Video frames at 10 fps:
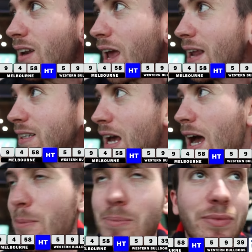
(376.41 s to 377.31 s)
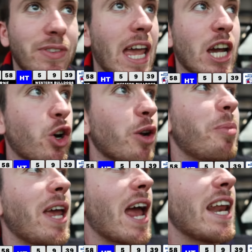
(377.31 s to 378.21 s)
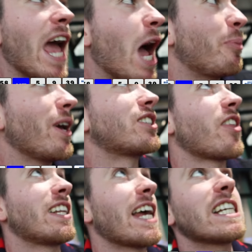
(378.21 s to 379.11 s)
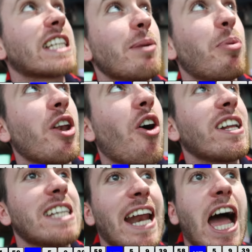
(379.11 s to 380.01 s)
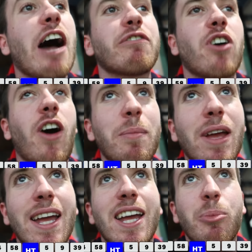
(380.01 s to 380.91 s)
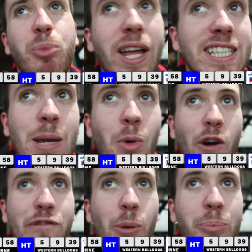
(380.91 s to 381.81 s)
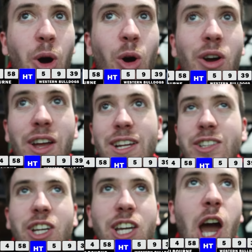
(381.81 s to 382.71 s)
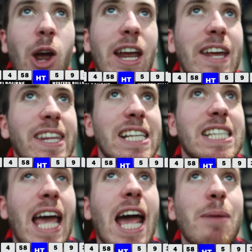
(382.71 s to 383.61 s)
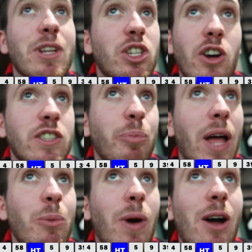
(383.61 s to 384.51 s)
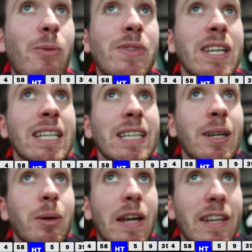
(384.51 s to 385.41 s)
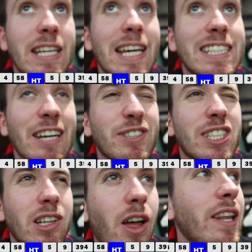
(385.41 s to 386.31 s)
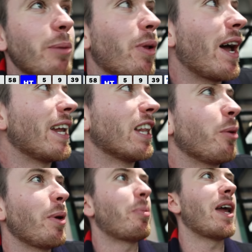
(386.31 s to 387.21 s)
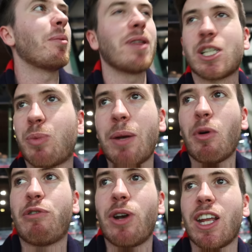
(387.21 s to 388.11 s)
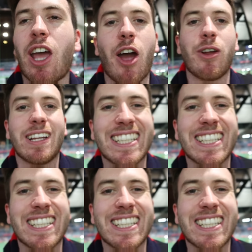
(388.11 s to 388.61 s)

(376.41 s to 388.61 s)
And yeah, couldn't be any happier. So the D's lead by 19 at halftime. Plenty more football to go in this game. The Dogs have played well, and the D's have slightly played a little bit better, but there's plenty more footy to go.